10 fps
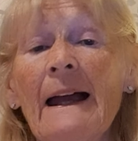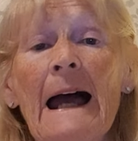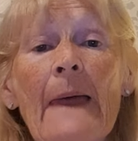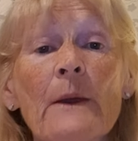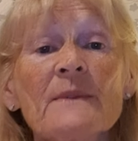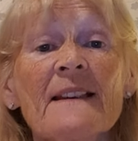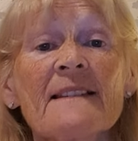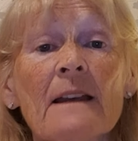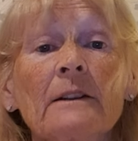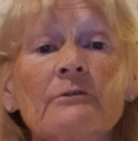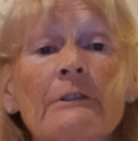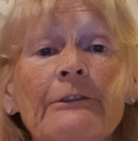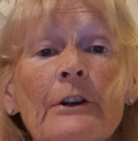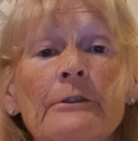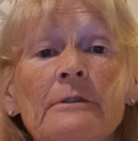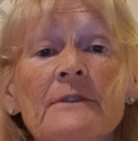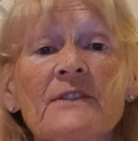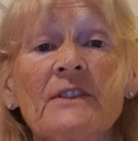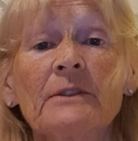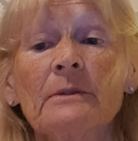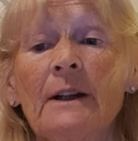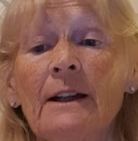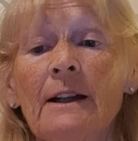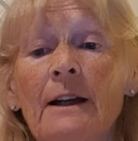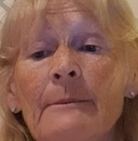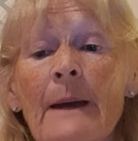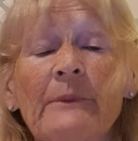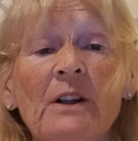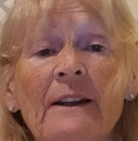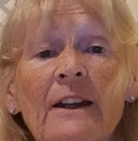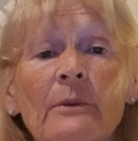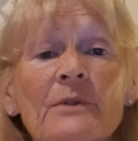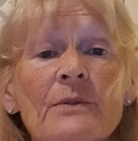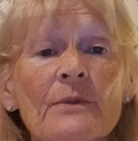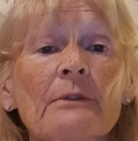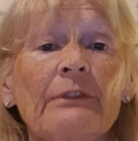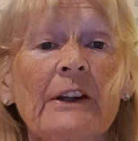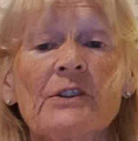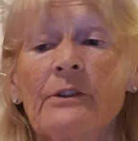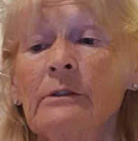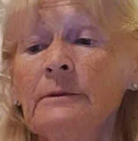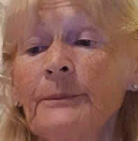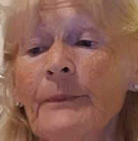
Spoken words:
And there was a sudden referral to a memory clinic, which was all fictional.